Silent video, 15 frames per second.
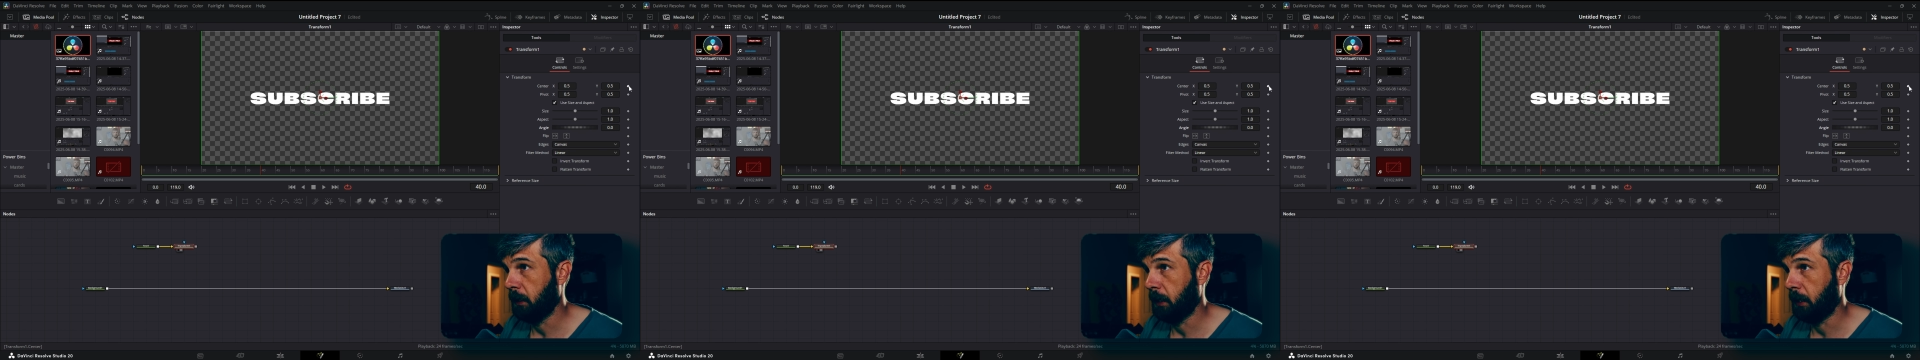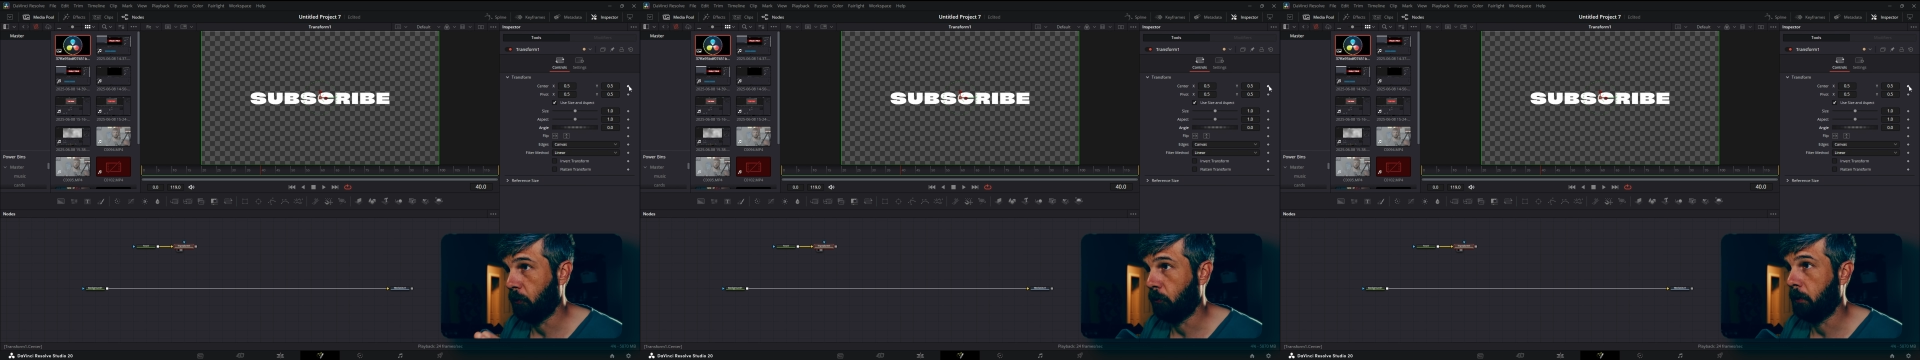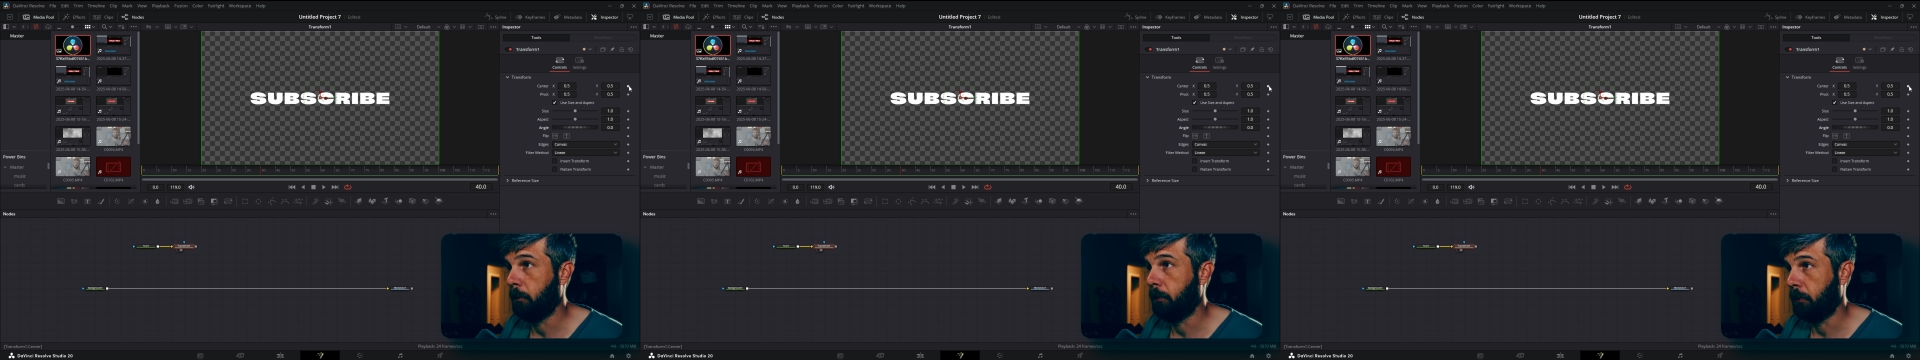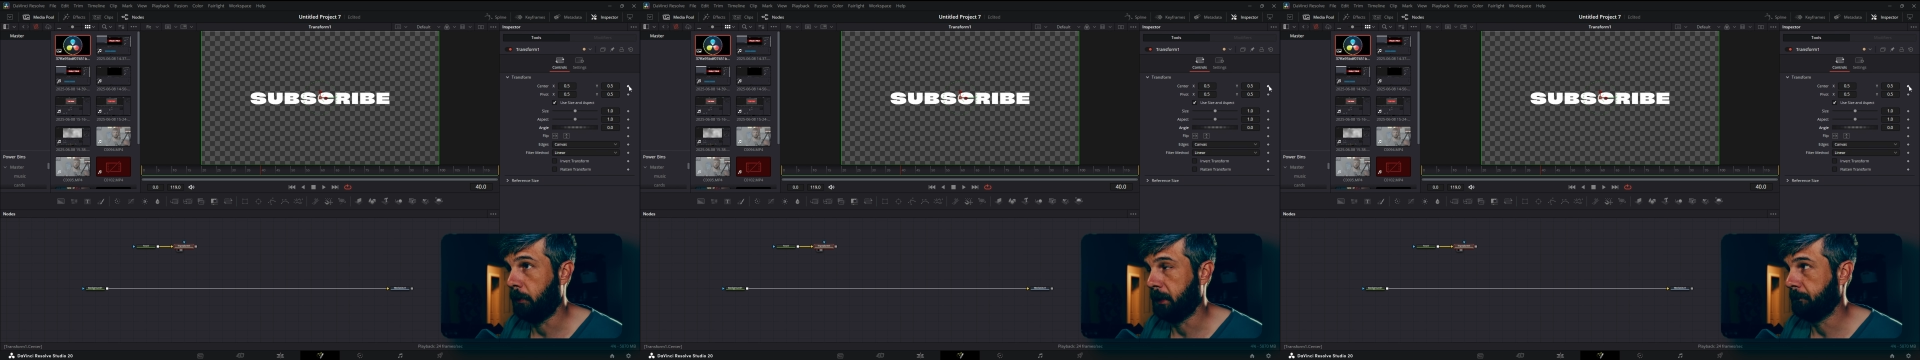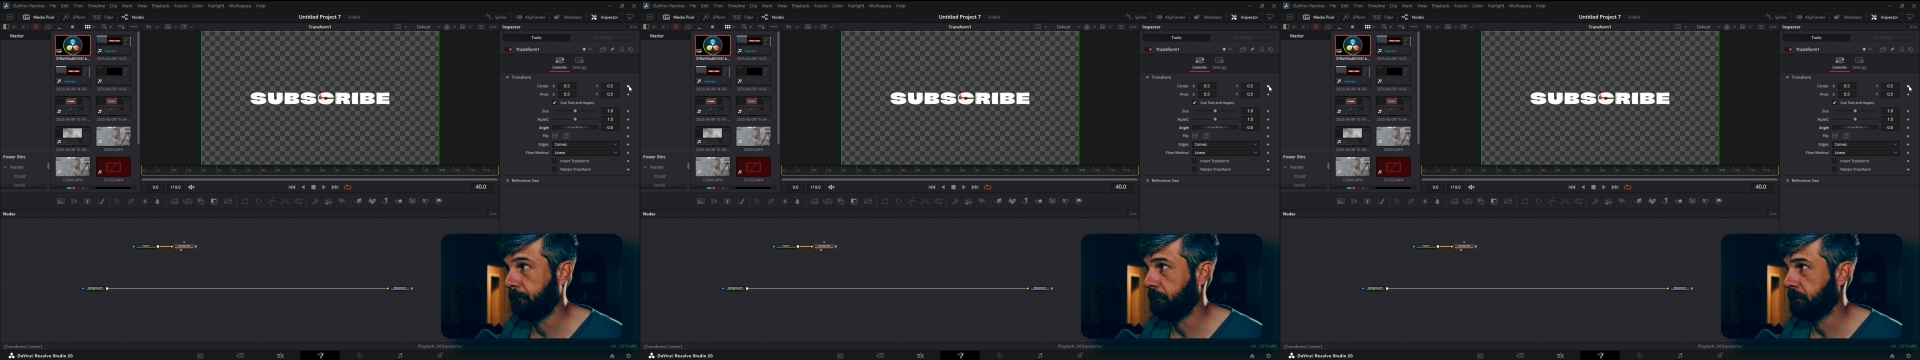at what
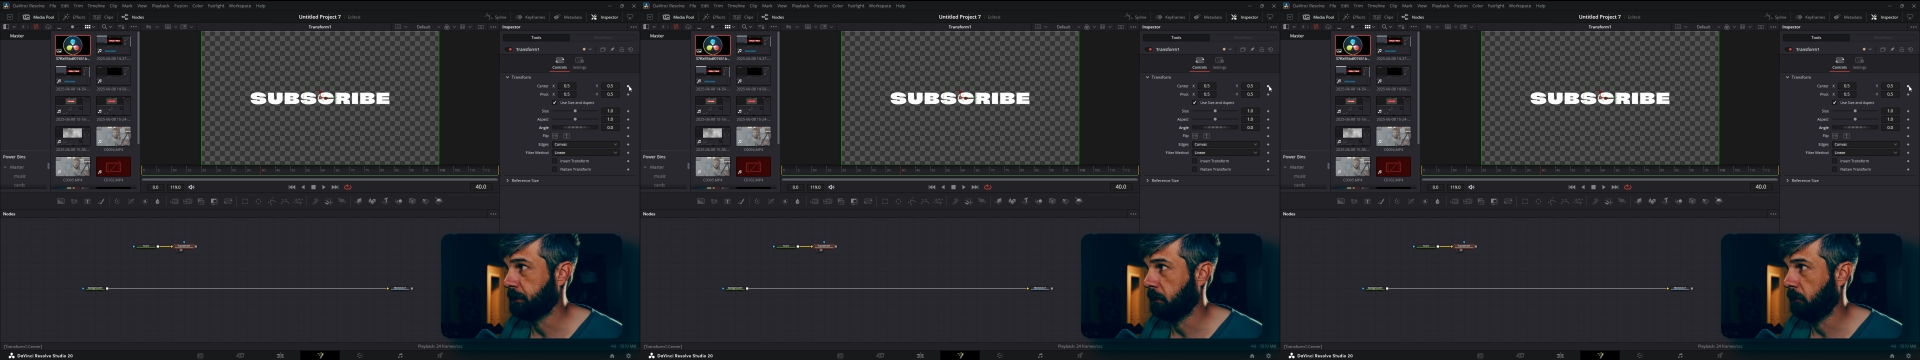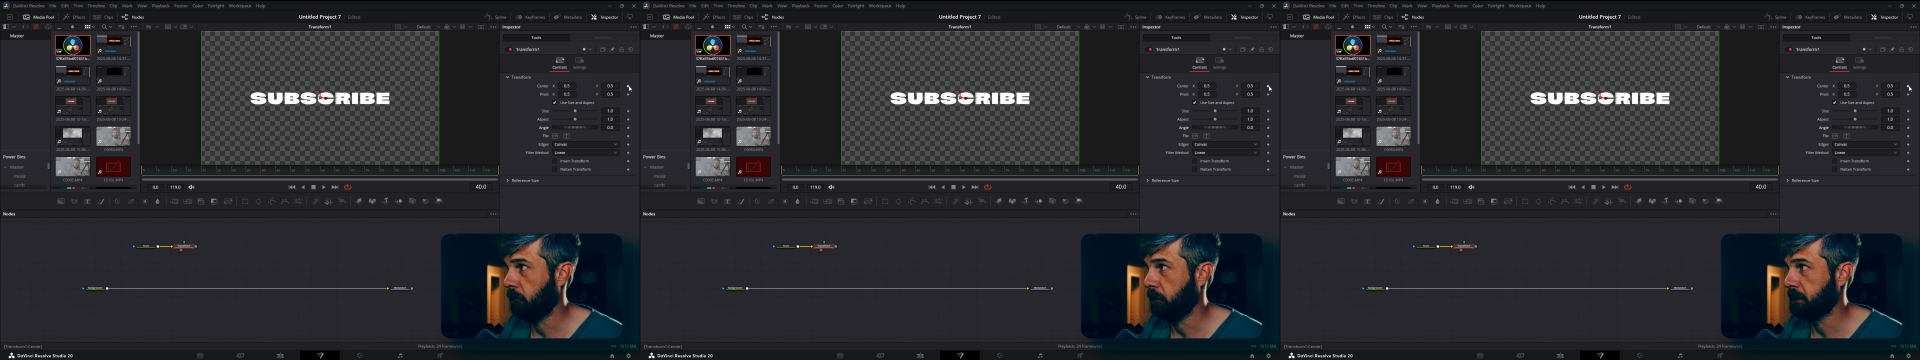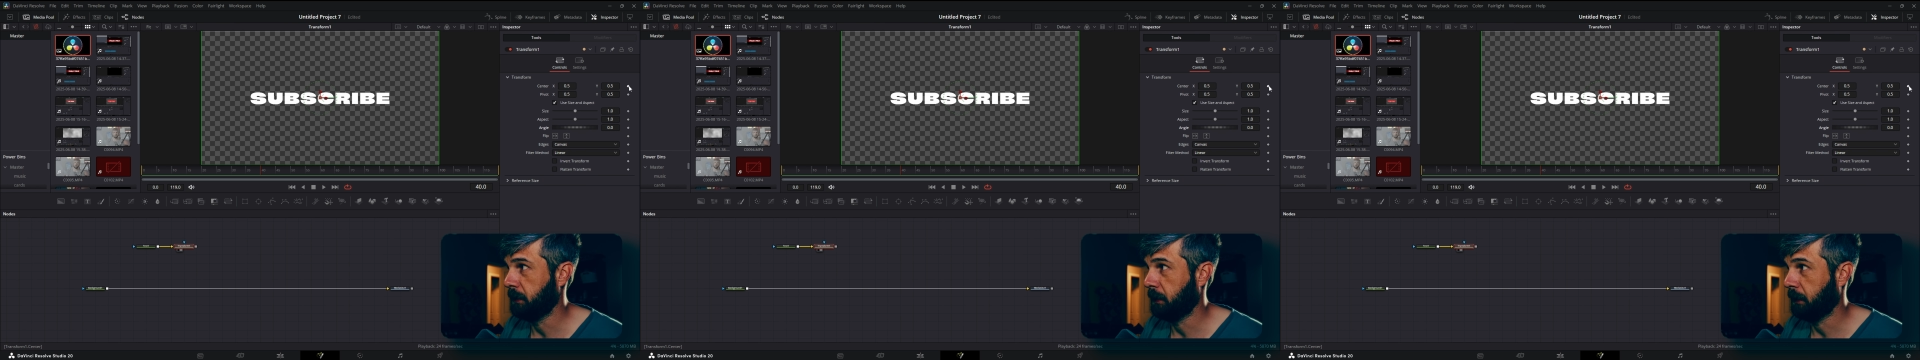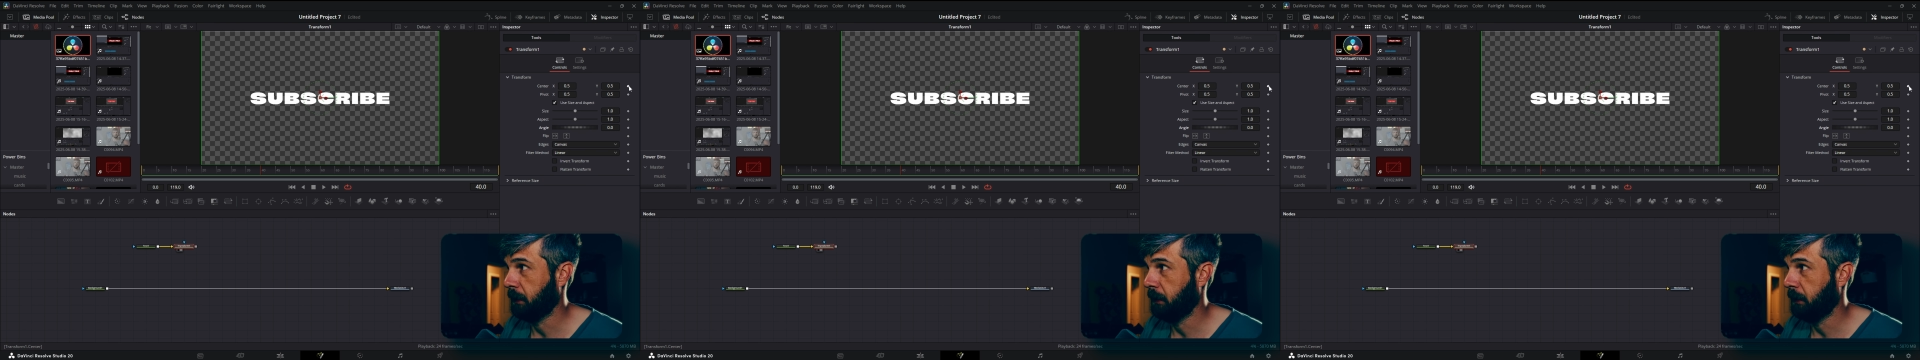point. So we set a